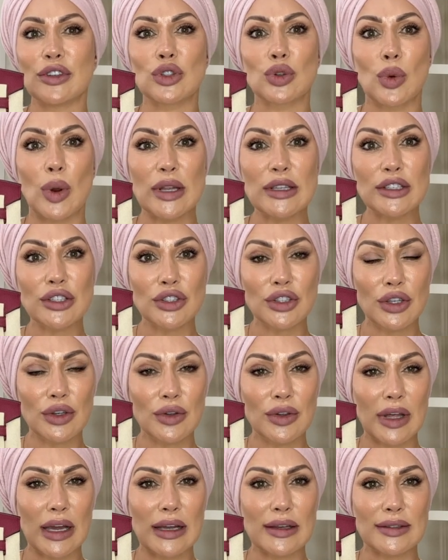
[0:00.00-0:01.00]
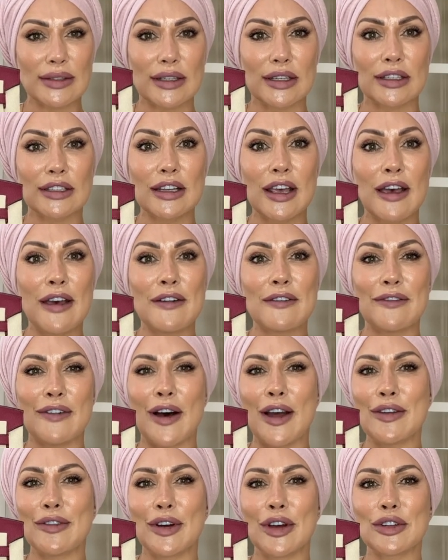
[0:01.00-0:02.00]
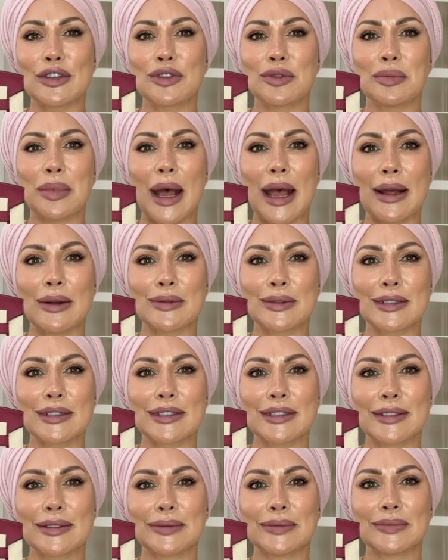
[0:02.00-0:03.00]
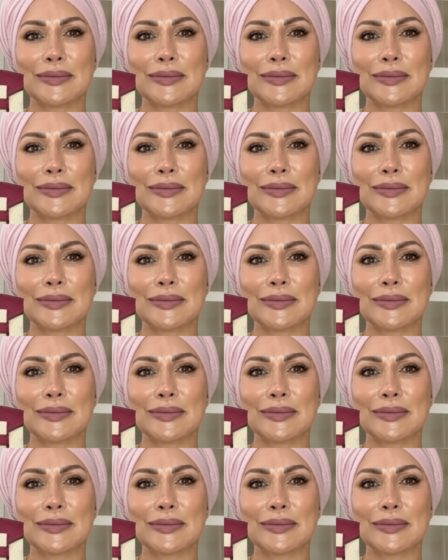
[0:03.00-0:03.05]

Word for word: £22,500.